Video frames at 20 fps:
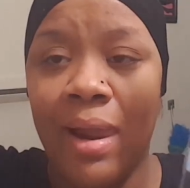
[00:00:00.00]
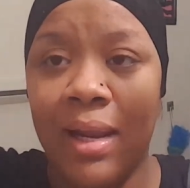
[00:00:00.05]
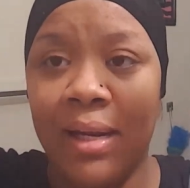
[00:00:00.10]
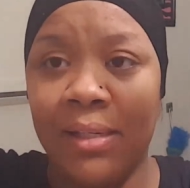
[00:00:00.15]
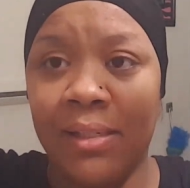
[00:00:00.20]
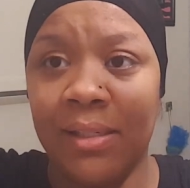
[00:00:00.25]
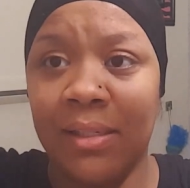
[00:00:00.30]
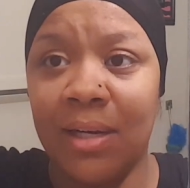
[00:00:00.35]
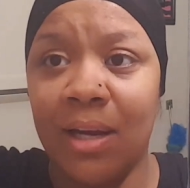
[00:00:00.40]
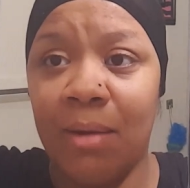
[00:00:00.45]
And
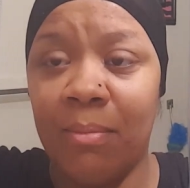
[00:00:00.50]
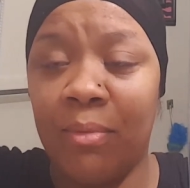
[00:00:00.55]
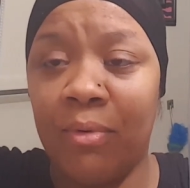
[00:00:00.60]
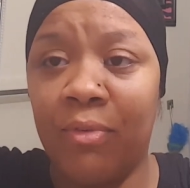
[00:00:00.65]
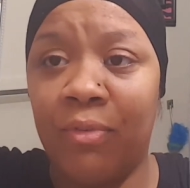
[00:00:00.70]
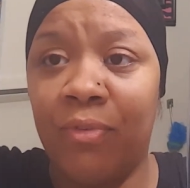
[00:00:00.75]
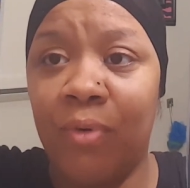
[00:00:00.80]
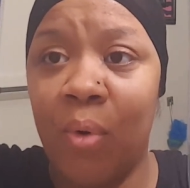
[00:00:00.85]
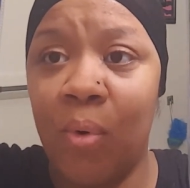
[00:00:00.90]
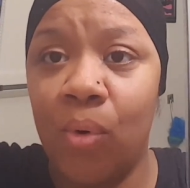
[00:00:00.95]
it's a number
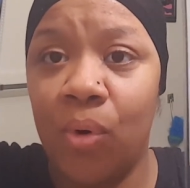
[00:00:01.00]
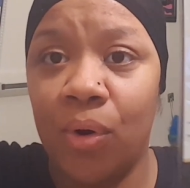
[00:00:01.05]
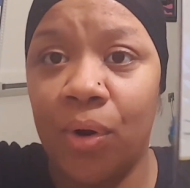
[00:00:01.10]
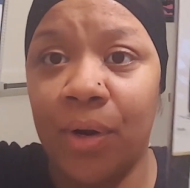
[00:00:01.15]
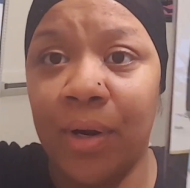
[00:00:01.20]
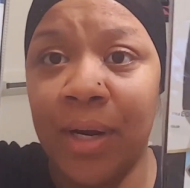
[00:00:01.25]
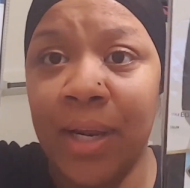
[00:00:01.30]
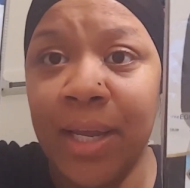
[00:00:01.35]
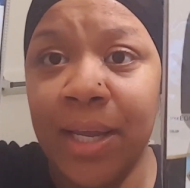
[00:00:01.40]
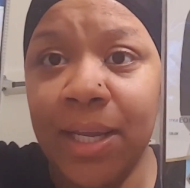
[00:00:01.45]

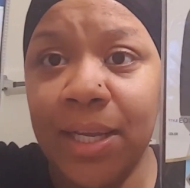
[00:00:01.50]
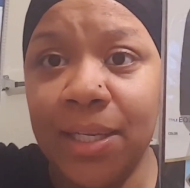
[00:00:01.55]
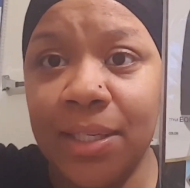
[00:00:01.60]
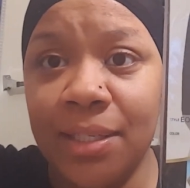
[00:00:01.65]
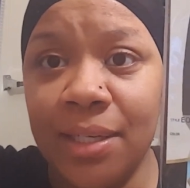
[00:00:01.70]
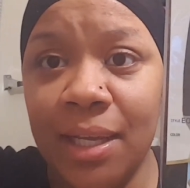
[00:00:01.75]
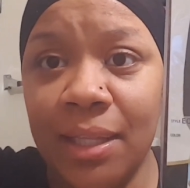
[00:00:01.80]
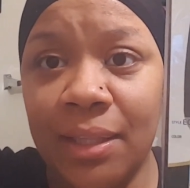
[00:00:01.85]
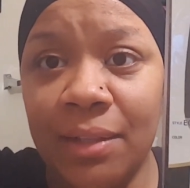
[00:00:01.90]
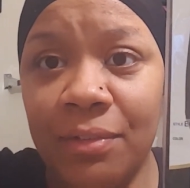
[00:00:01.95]
4. It's
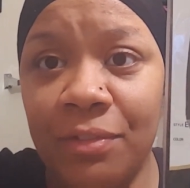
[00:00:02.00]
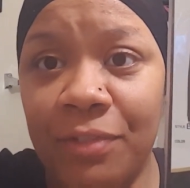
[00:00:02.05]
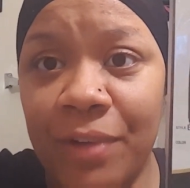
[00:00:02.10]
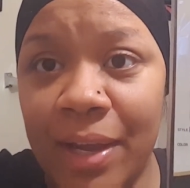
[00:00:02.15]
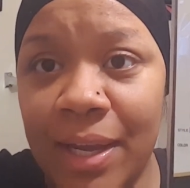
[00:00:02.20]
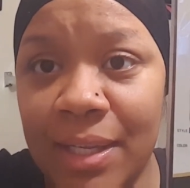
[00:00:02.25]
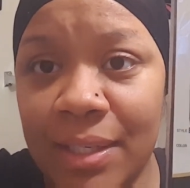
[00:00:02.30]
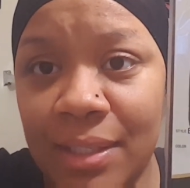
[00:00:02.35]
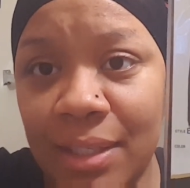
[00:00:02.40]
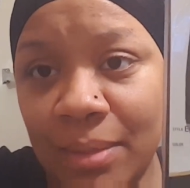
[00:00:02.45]
nothing
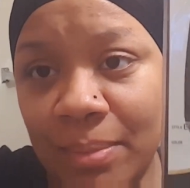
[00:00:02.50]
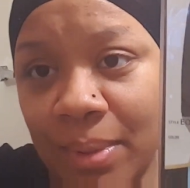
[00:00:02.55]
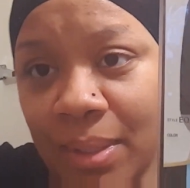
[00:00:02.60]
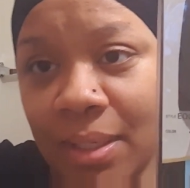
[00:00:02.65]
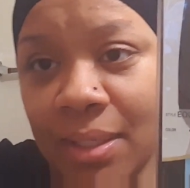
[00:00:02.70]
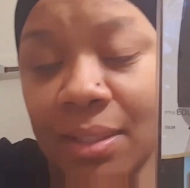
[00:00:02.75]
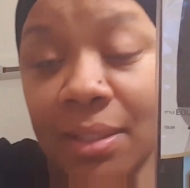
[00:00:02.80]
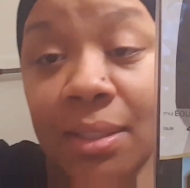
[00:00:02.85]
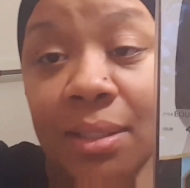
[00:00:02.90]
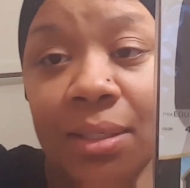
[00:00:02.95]
fancy
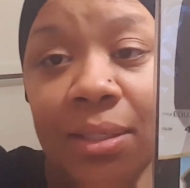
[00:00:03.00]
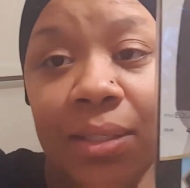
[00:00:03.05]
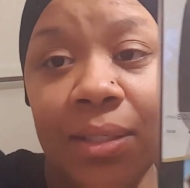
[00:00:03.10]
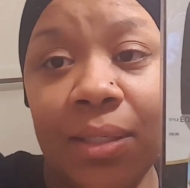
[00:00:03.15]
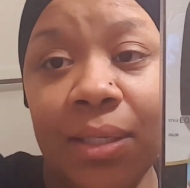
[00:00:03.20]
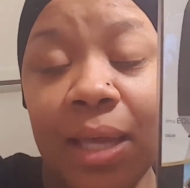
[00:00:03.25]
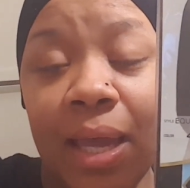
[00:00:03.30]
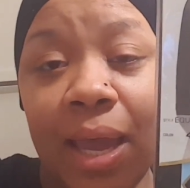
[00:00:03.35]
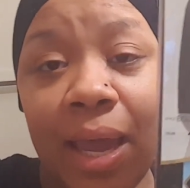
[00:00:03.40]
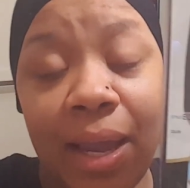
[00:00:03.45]
because
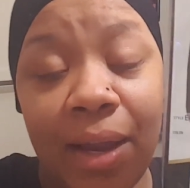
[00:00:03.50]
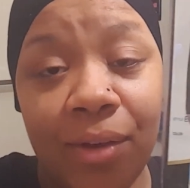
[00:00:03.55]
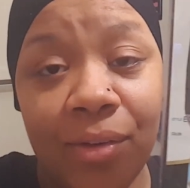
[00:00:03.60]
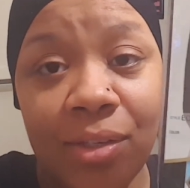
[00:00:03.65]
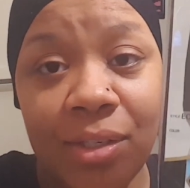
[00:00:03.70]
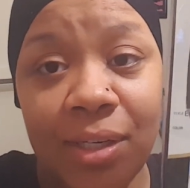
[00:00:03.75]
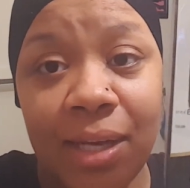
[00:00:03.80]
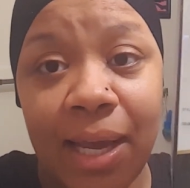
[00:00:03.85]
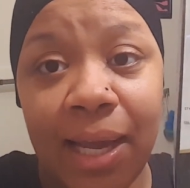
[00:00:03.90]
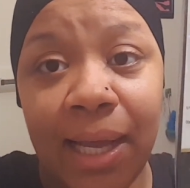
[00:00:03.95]
this
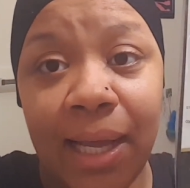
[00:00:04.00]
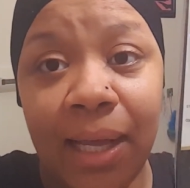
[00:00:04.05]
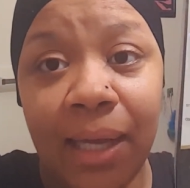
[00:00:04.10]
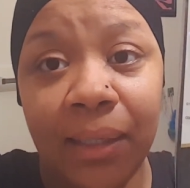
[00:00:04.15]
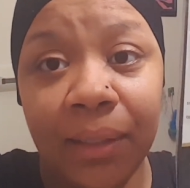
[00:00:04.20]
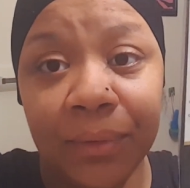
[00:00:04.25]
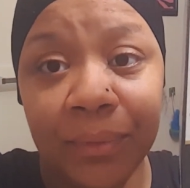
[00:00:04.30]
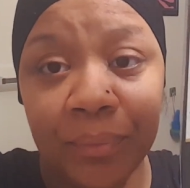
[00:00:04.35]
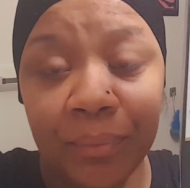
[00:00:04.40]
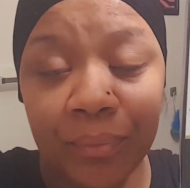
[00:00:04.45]

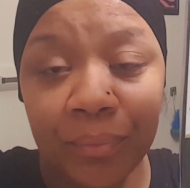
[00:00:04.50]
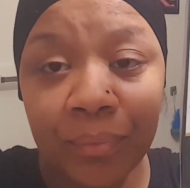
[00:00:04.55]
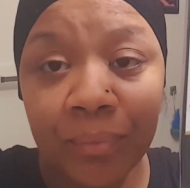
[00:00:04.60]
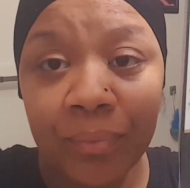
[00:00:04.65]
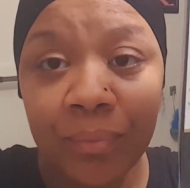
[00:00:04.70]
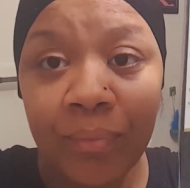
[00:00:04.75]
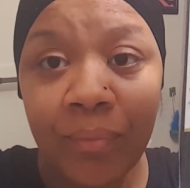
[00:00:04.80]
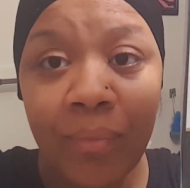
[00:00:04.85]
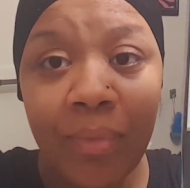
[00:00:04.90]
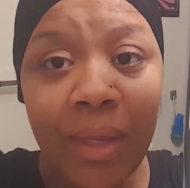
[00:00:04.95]
hairstyle
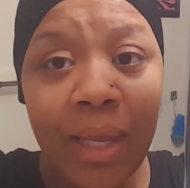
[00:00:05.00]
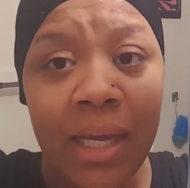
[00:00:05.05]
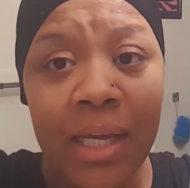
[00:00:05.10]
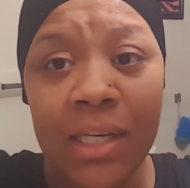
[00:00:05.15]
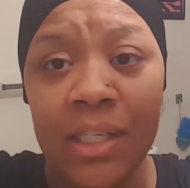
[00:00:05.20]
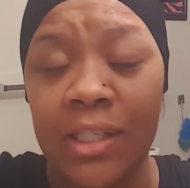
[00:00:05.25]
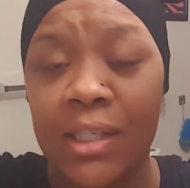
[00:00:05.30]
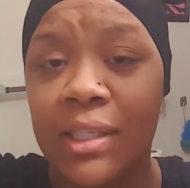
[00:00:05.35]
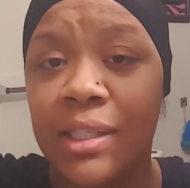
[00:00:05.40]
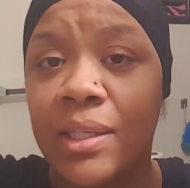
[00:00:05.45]

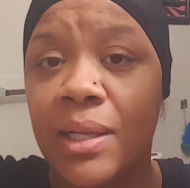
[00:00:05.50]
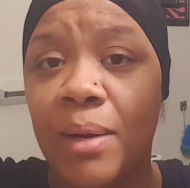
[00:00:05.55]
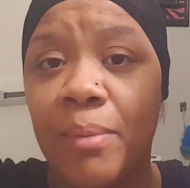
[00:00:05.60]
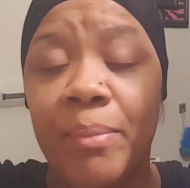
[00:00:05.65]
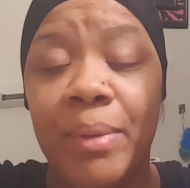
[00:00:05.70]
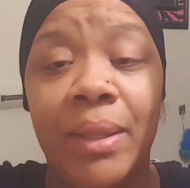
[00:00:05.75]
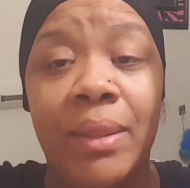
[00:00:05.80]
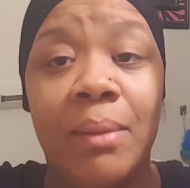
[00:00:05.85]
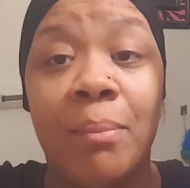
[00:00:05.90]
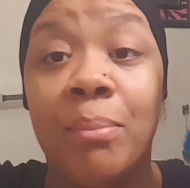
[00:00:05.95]
is just going
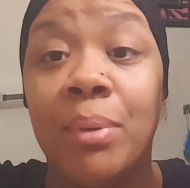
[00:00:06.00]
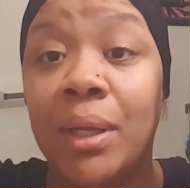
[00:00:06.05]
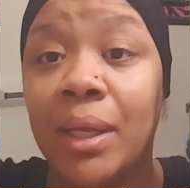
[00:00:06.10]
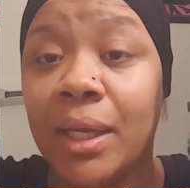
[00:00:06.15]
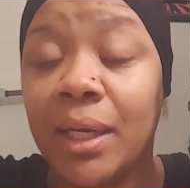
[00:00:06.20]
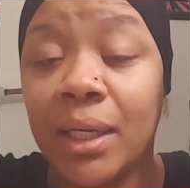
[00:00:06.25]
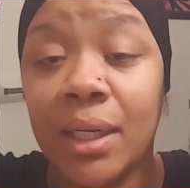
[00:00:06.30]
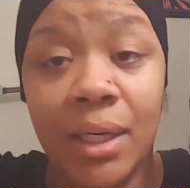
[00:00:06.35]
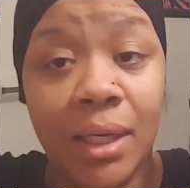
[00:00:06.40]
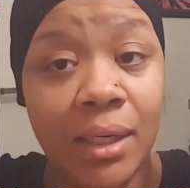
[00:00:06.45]
to be the
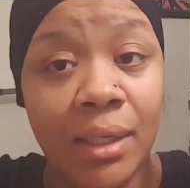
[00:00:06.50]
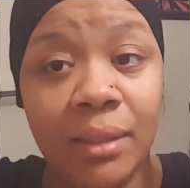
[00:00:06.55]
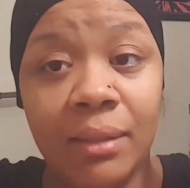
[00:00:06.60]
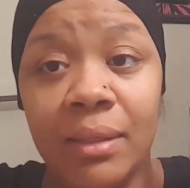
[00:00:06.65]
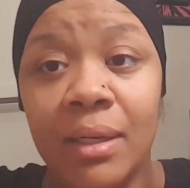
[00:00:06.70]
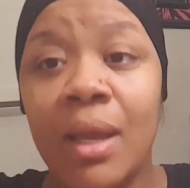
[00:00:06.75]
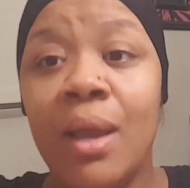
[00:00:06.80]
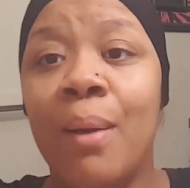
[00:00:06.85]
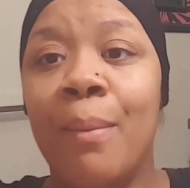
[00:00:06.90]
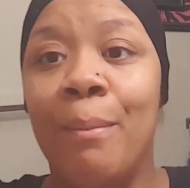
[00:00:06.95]
blunt
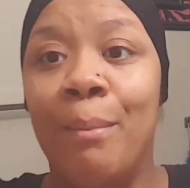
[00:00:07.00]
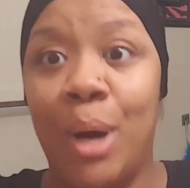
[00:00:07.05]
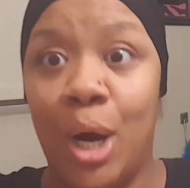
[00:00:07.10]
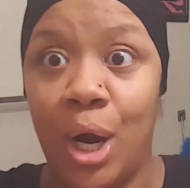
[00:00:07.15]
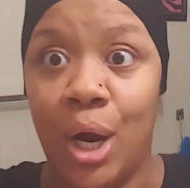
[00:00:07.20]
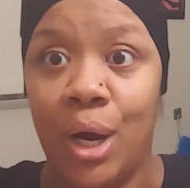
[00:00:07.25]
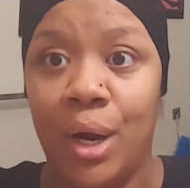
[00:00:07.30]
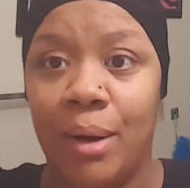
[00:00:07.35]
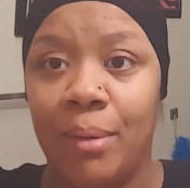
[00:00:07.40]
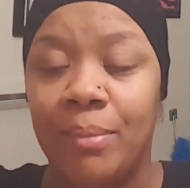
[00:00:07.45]
cut
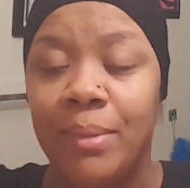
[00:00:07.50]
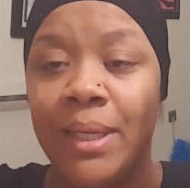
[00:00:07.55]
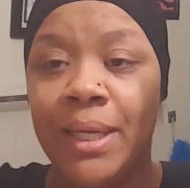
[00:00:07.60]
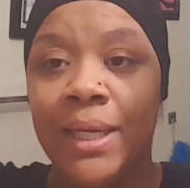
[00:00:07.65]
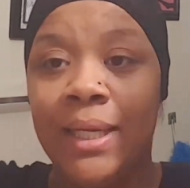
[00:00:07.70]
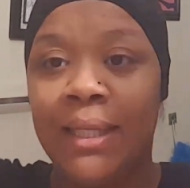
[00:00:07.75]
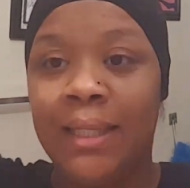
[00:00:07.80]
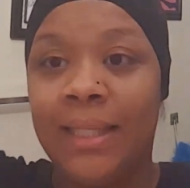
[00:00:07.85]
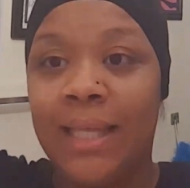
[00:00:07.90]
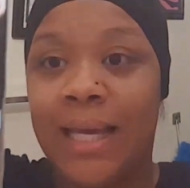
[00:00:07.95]
bob.
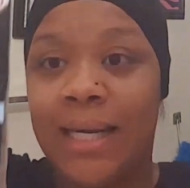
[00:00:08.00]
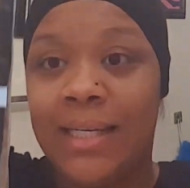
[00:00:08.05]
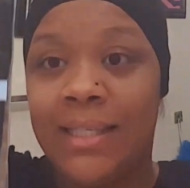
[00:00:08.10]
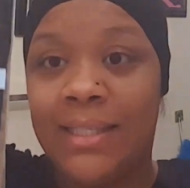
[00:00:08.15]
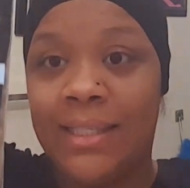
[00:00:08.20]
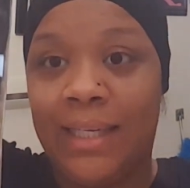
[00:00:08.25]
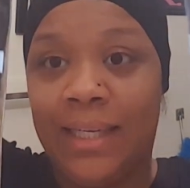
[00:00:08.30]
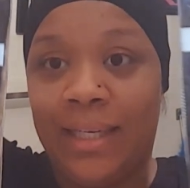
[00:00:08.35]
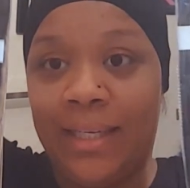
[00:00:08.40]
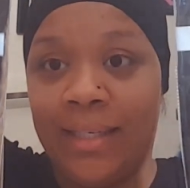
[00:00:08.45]
That
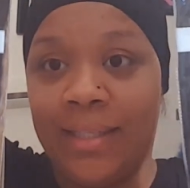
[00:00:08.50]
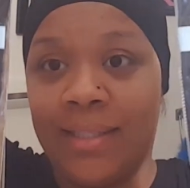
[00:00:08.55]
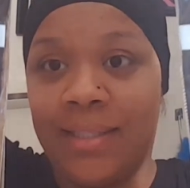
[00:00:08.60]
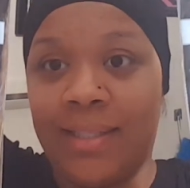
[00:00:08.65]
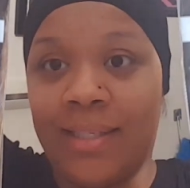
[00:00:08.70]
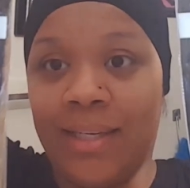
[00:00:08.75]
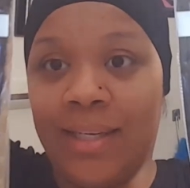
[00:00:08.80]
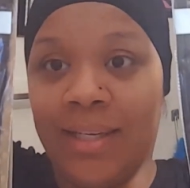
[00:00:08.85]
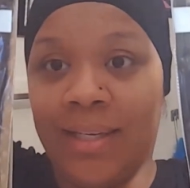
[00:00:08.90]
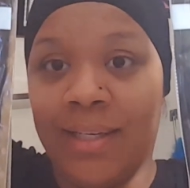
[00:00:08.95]
is
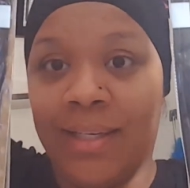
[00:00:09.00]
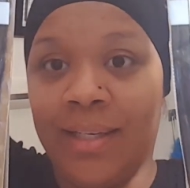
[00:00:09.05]
it.